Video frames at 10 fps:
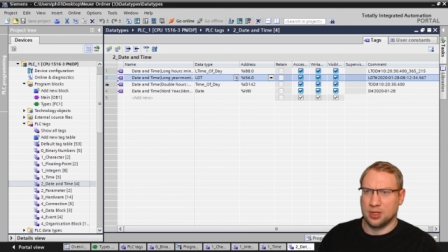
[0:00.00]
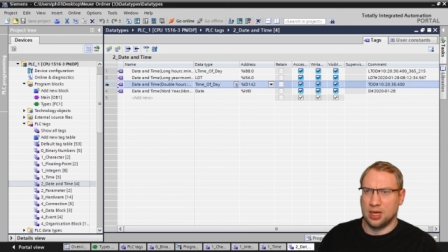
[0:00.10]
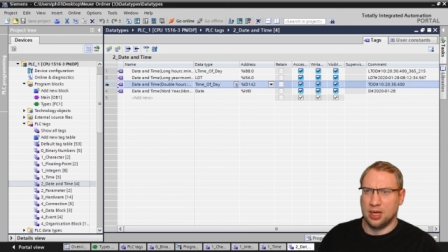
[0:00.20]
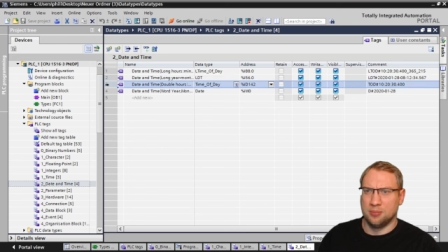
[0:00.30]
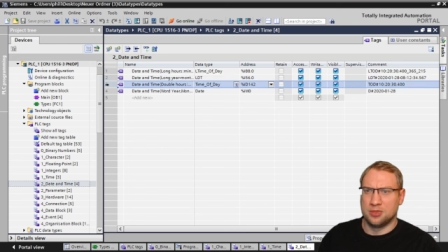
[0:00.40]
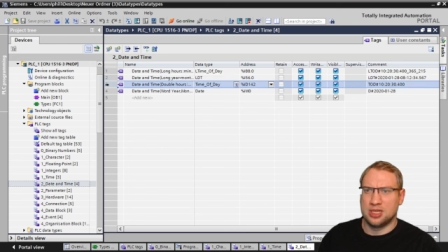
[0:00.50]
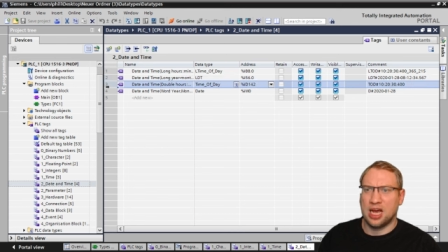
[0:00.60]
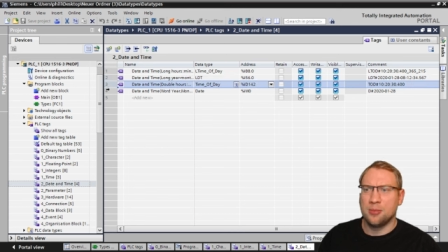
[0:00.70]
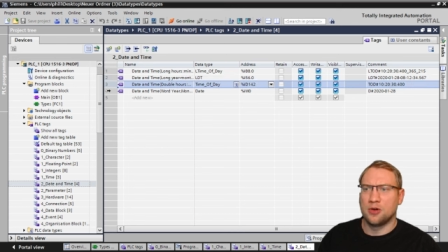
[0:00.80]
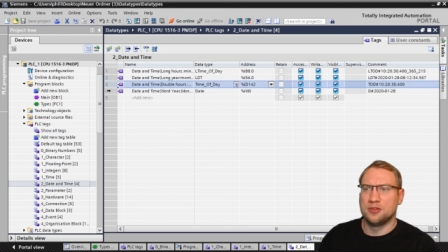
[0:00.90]
um,
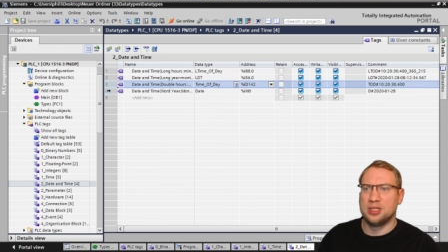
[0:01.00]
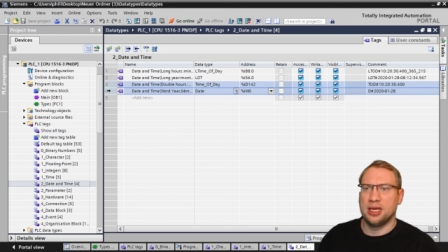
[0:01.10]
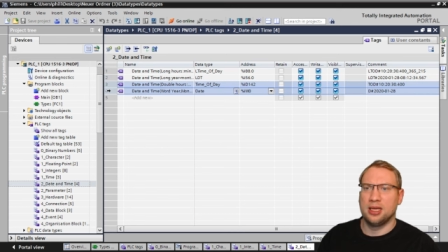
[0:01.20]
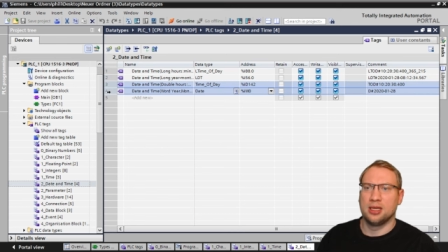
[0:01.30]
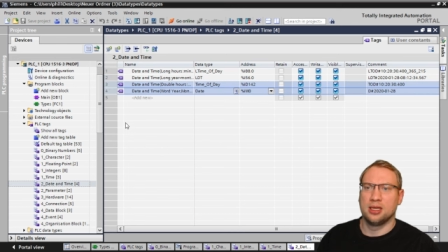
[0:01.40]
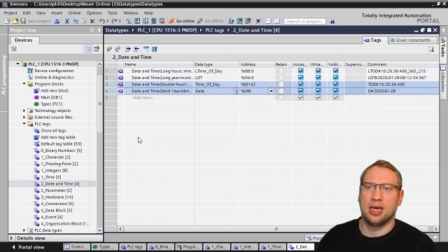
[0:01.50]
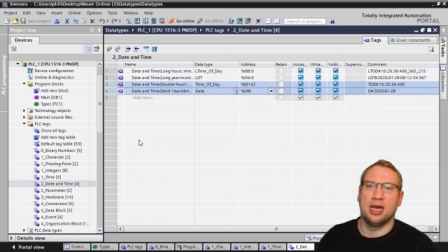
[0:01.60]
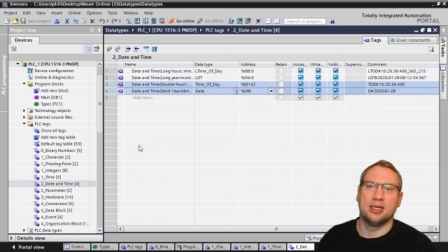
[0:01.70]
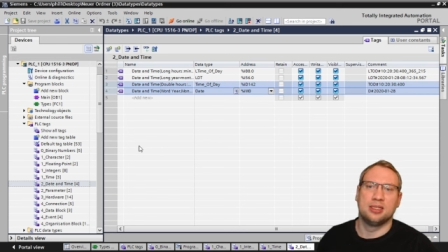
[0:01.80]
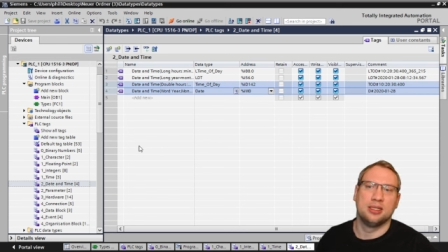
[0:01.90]
time of day
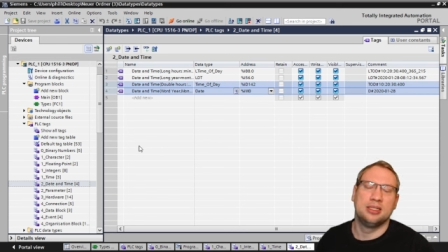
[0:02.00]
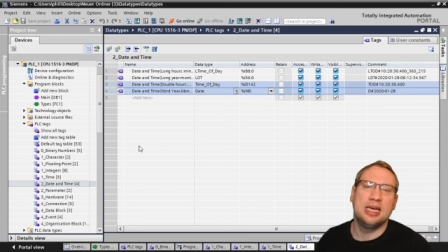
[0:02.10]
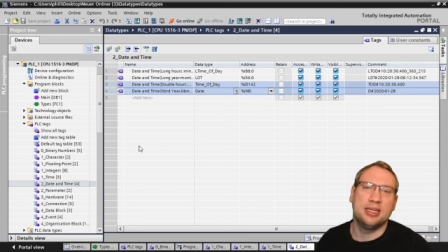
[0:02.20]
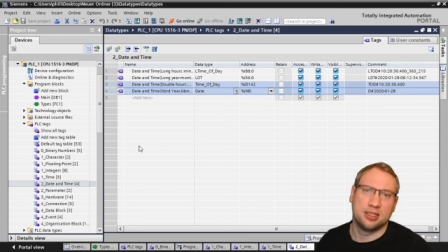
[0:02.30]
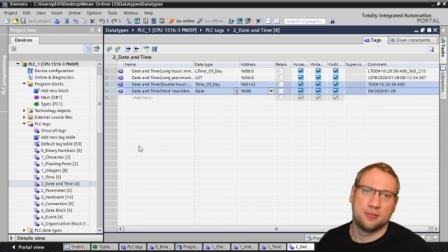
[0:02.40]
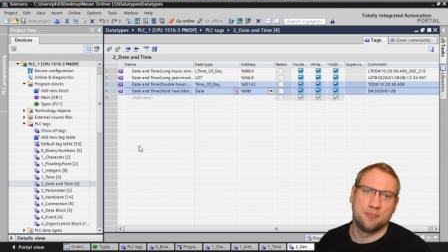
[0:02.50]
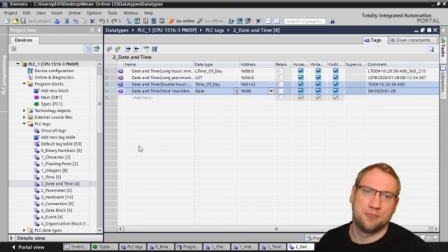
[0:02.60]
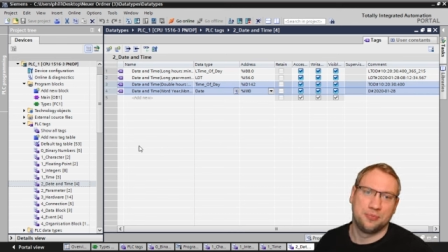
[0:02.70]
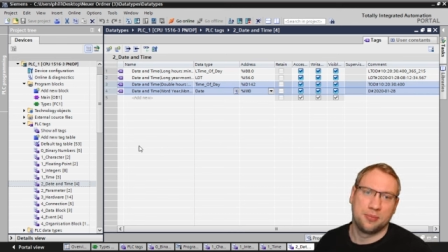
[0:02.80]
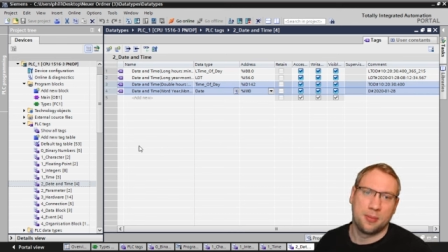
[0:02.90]
and date.
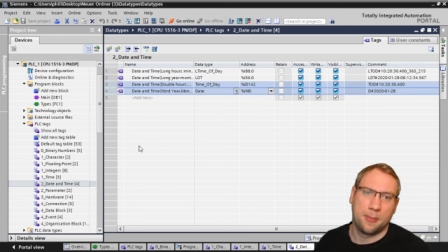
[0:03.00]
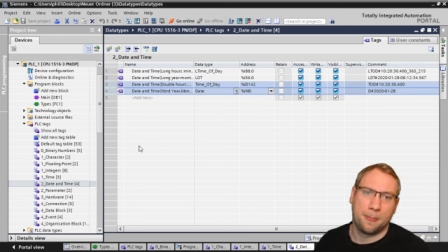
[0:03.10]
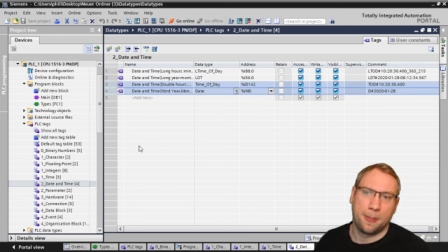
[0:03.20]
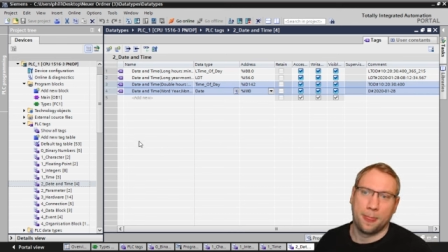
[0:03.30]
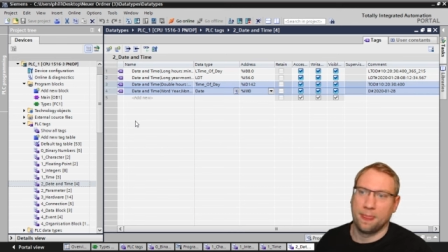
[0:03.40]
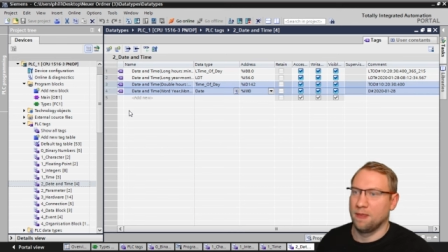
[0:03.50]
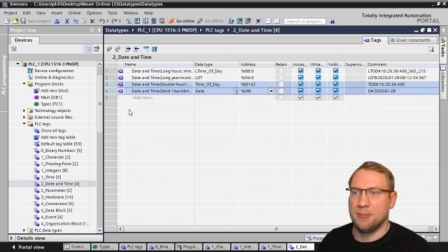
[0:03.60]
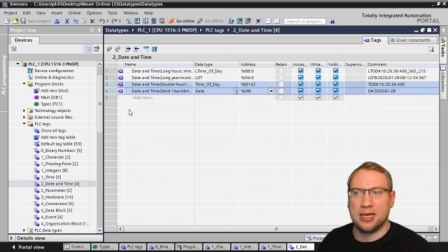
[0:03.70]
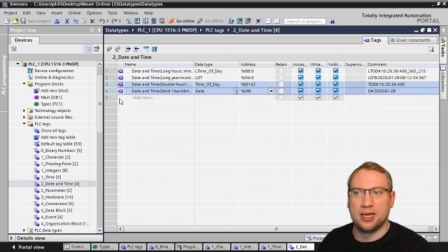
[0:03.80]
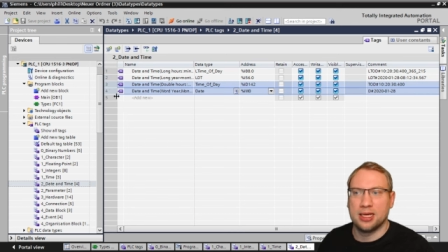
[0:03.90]

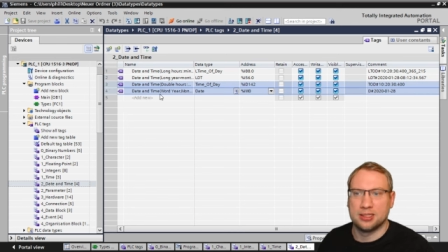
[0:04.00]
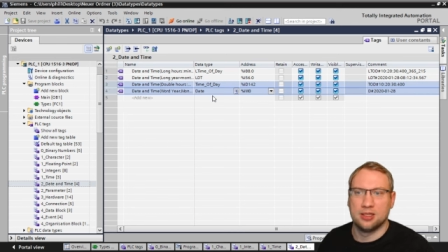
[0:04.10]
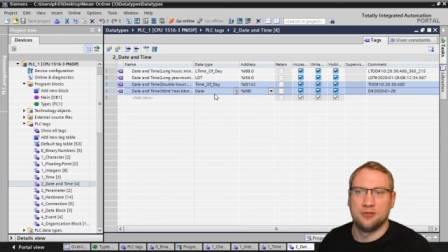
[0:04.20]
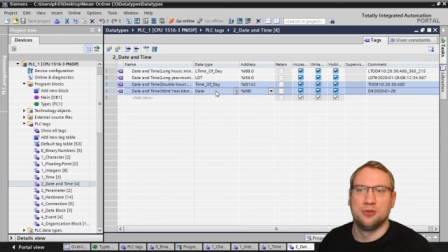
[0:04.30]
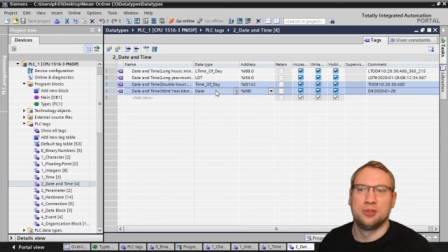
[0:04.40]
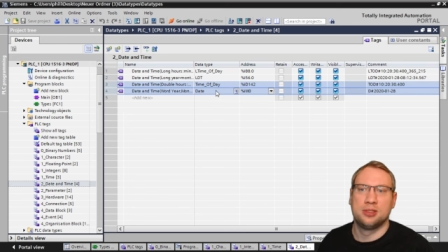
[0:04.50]
Make a guess. If you